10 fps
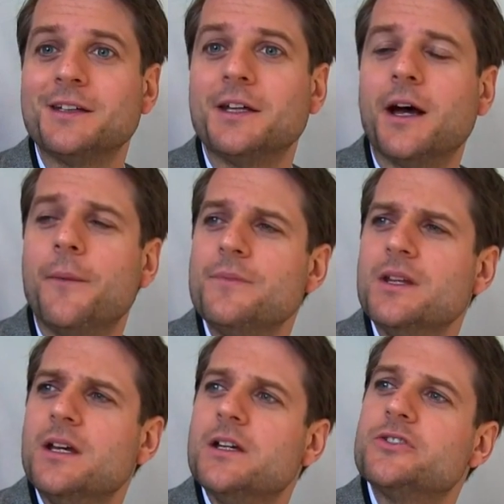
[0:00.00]
And uh,
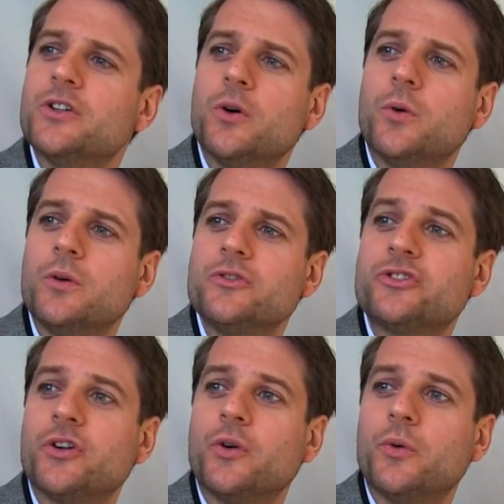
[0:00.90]
so,
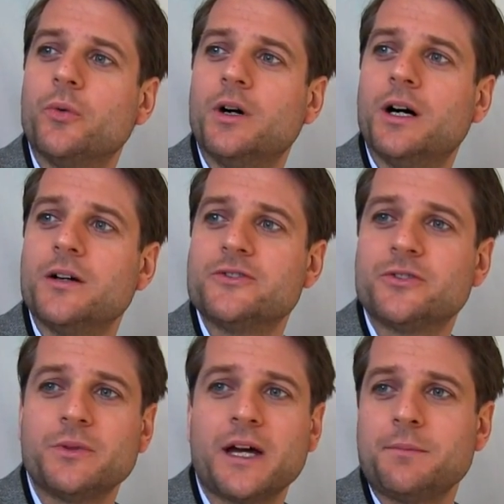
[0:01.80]
so, uh,
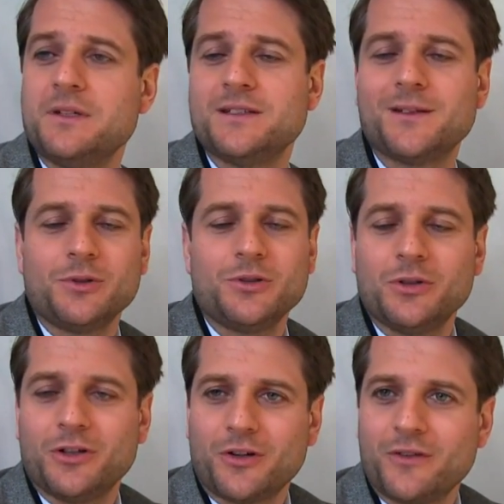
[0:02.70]
so that means that we
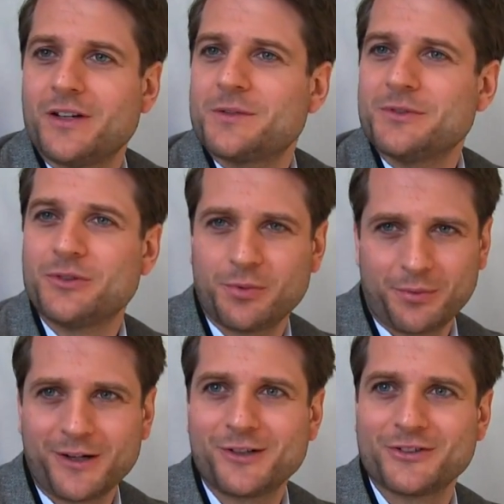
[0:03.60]
do a lot of investments to
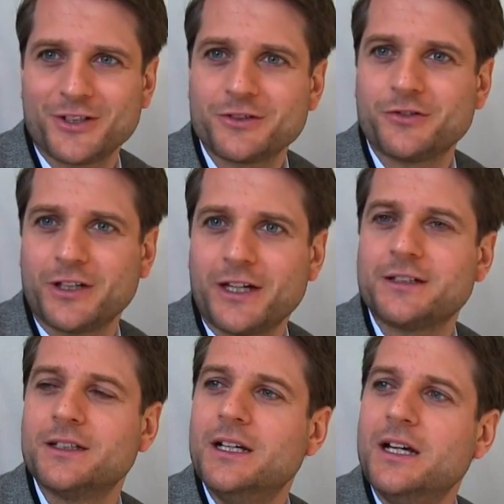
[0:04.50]
prepare ourselves for that.